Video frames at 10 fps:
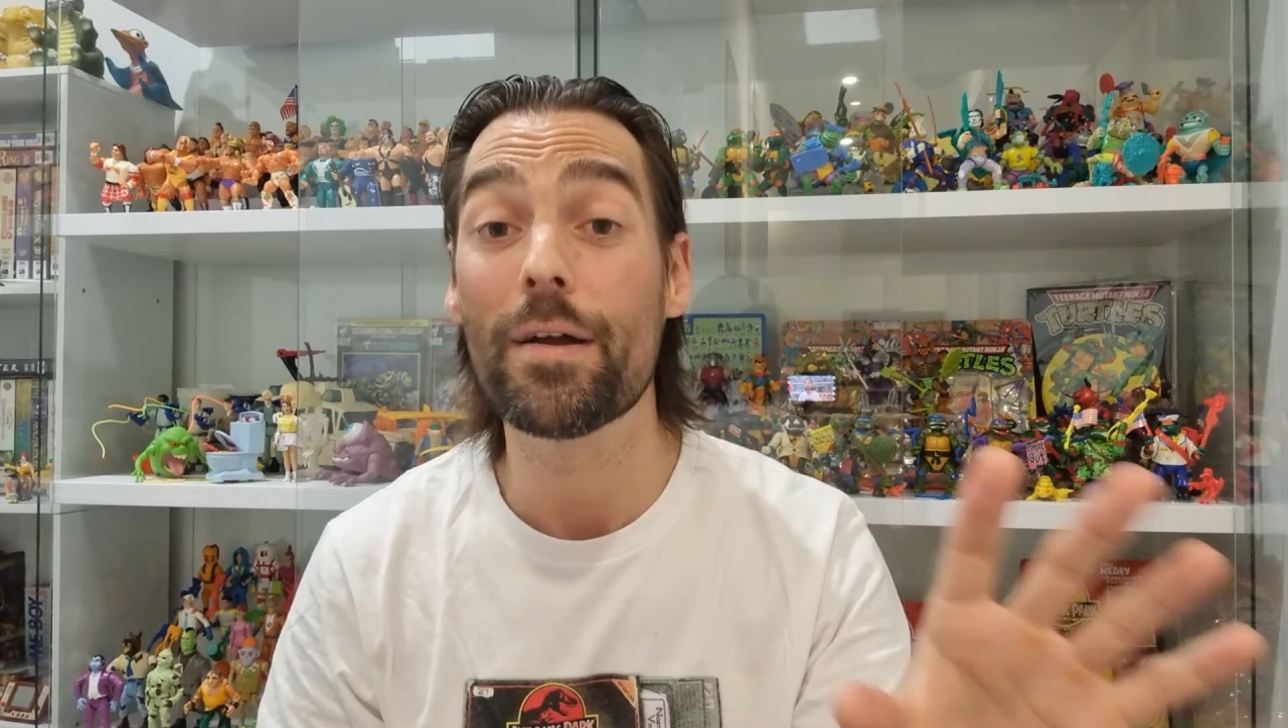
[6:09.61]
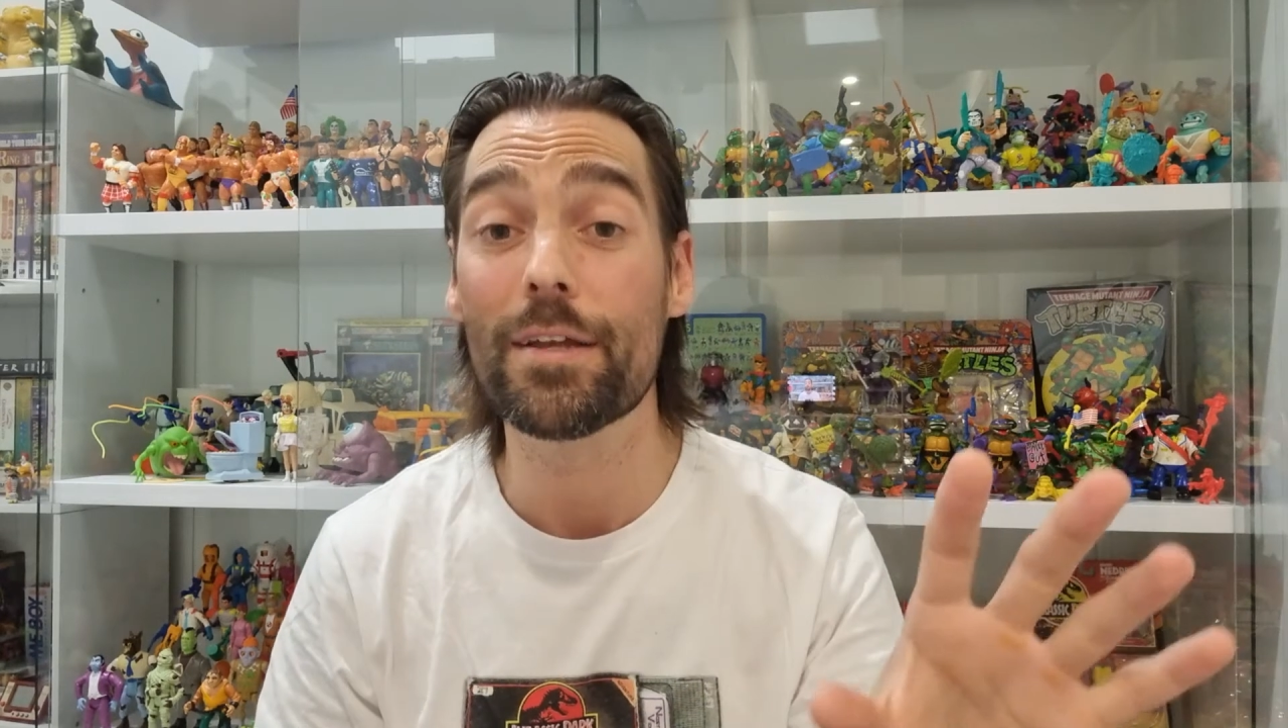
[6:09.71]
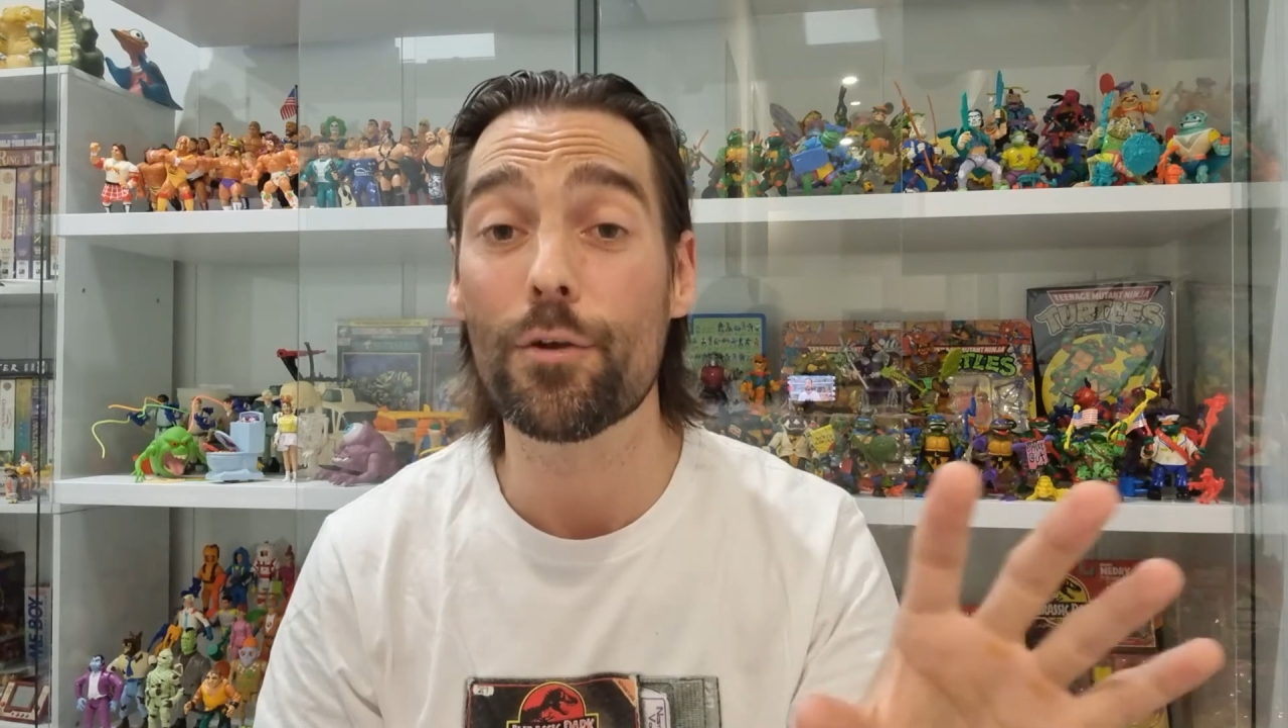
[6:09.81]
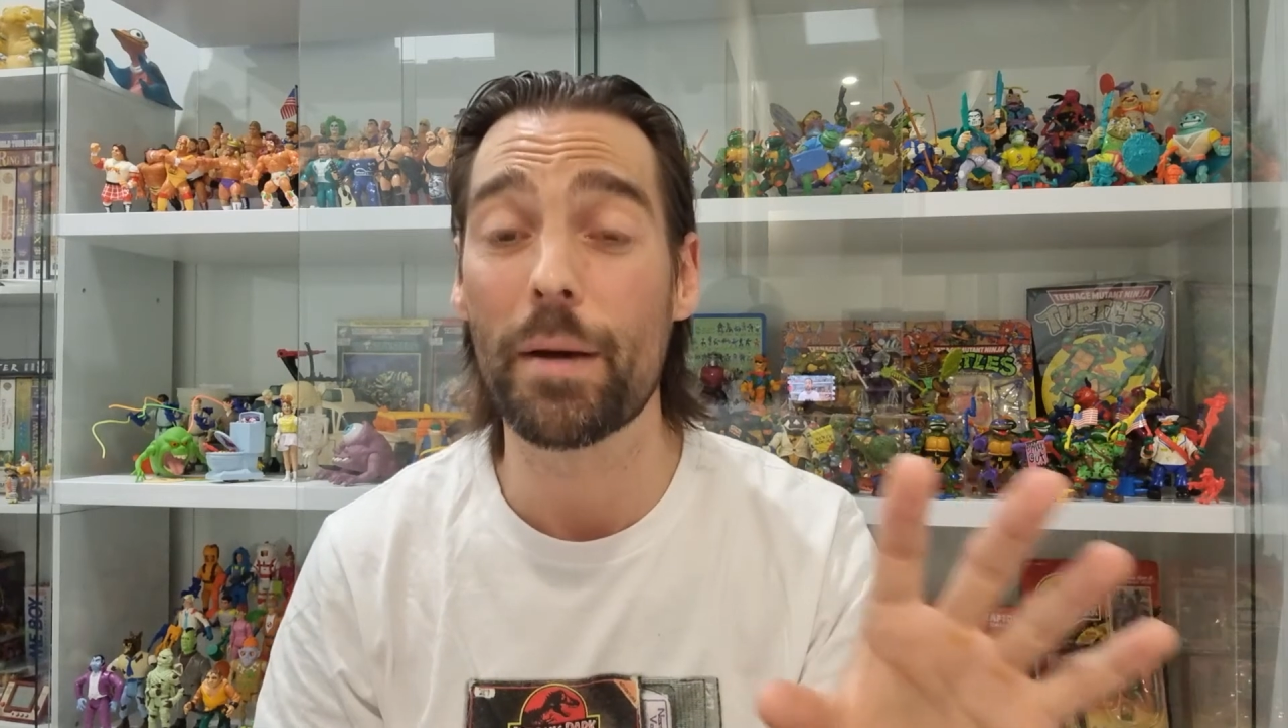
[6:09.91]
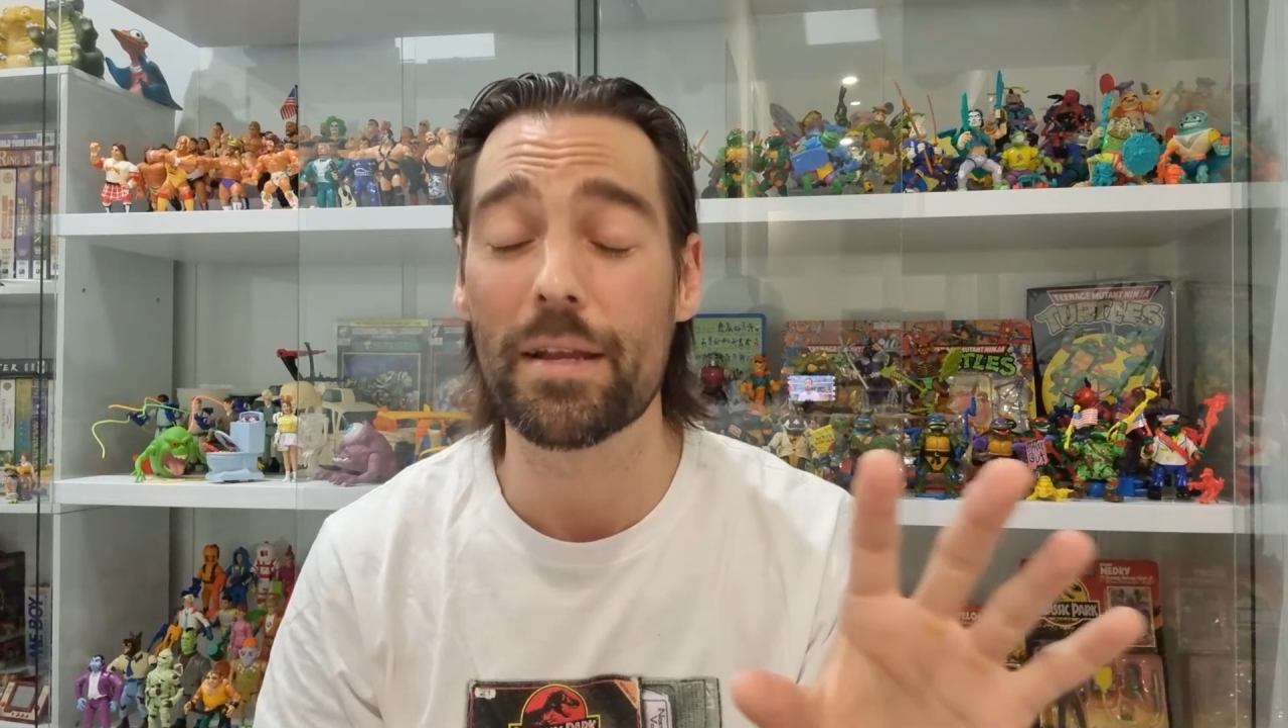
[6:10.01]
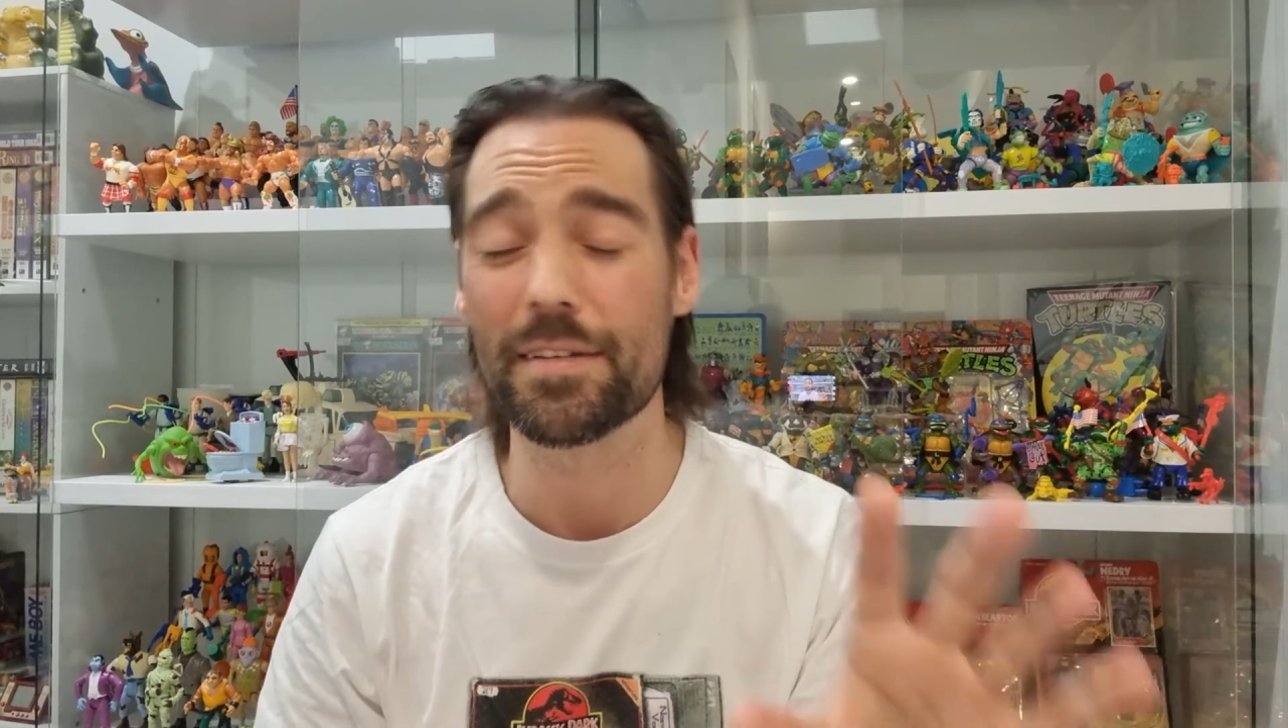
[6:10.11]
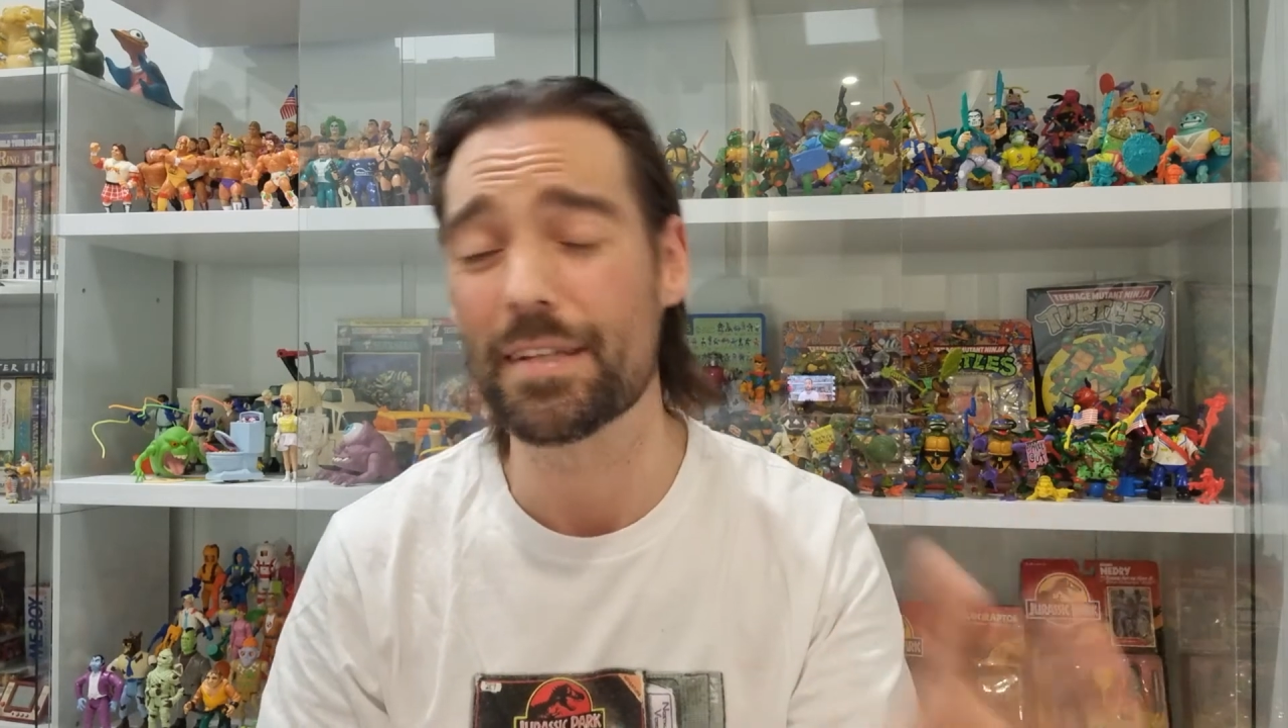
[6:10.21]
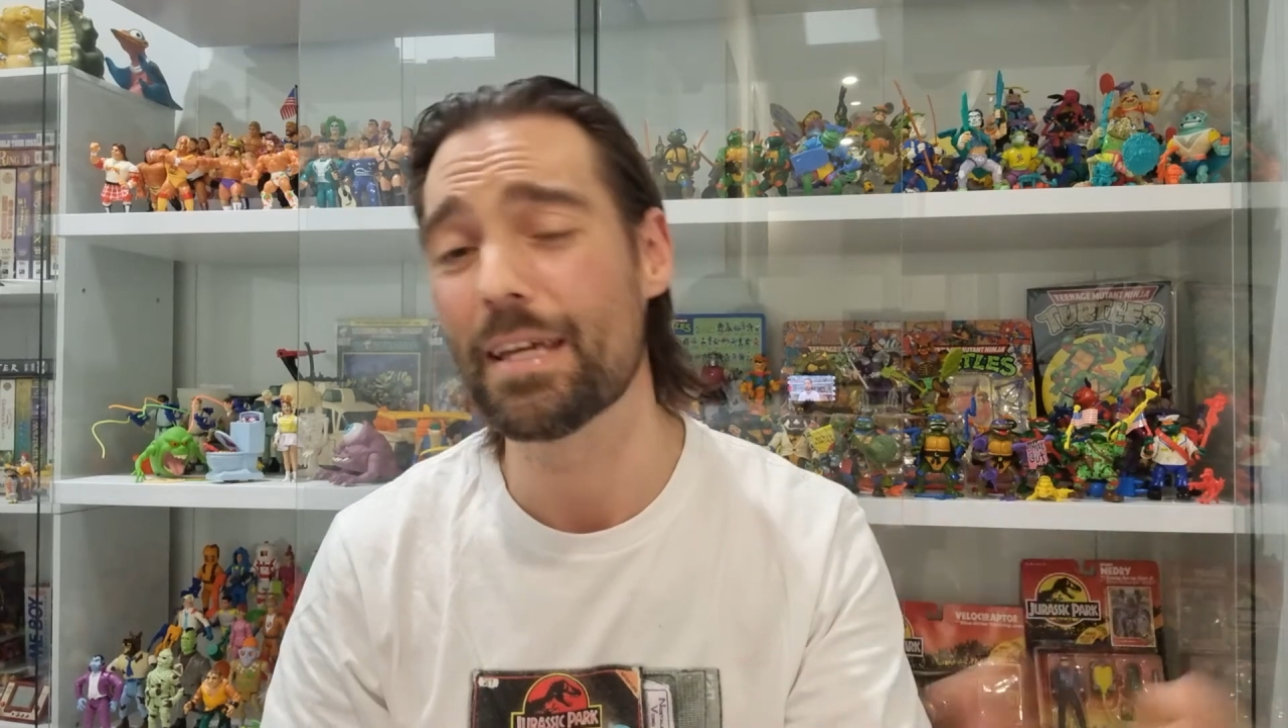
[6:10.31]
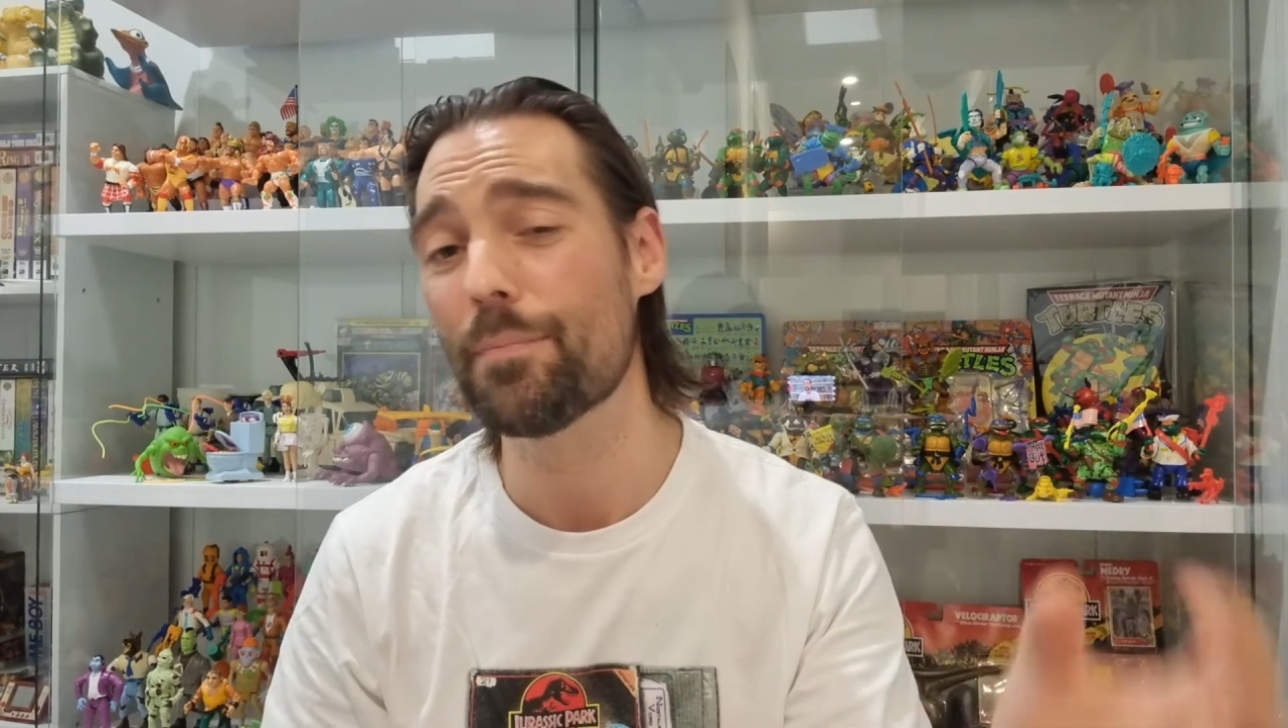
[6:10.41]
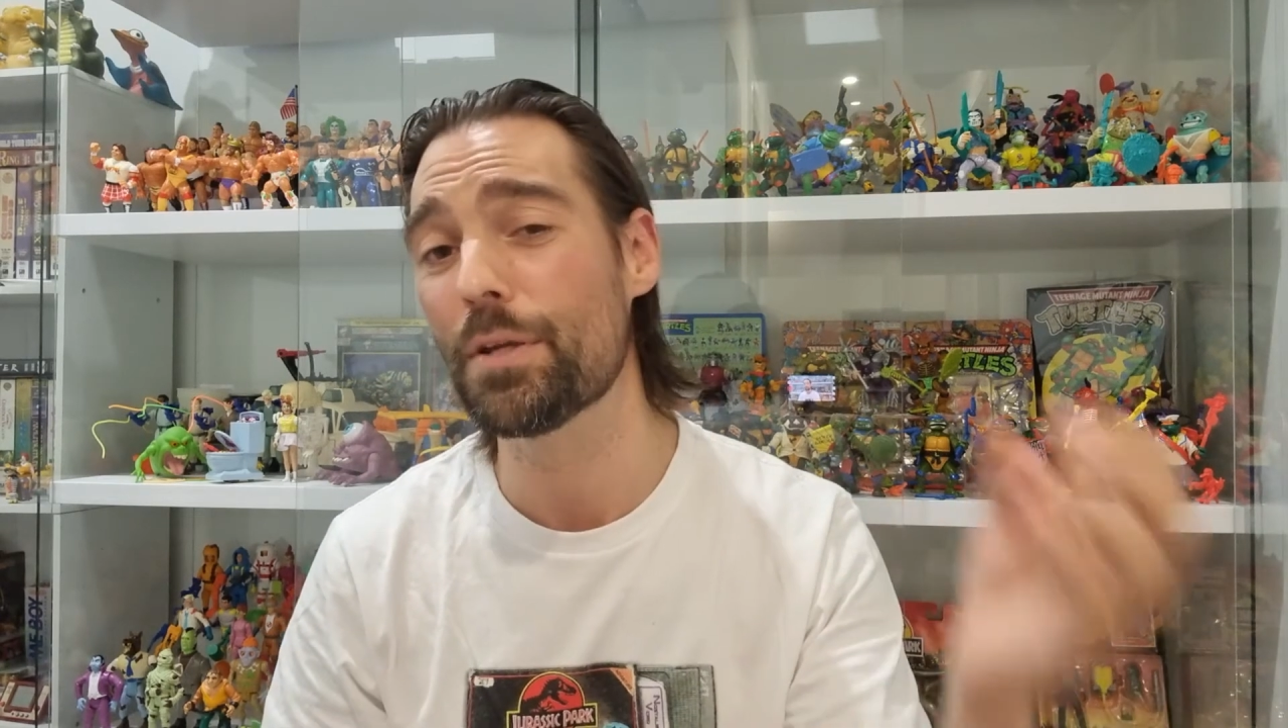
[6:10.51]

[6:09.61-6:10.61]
idea about as a kid,